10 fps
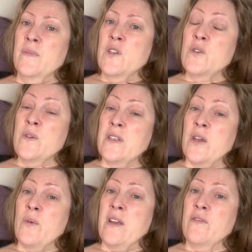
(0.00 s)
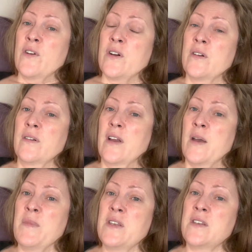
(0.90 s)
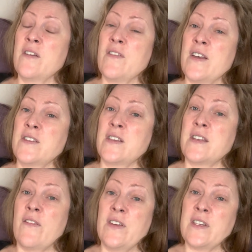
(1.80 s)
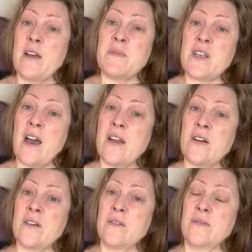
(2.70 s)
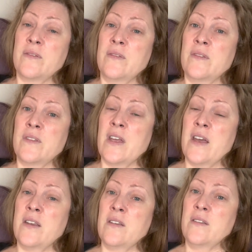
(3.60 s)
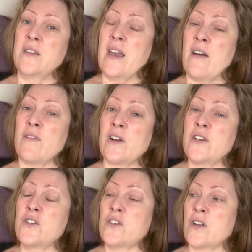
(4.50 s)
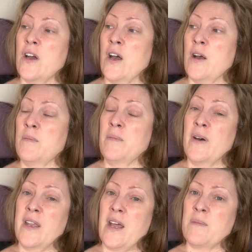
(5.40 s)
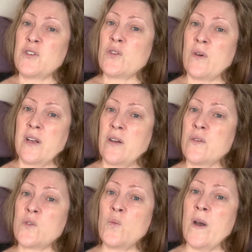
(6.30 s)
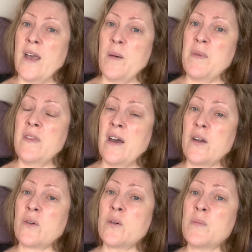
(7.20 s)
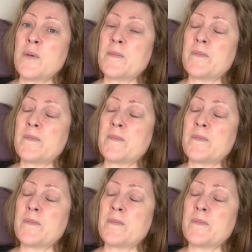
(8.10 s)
The suicide rate for ME/CFS is 7 times higher than the average, but I'm sure it goes way up in that group.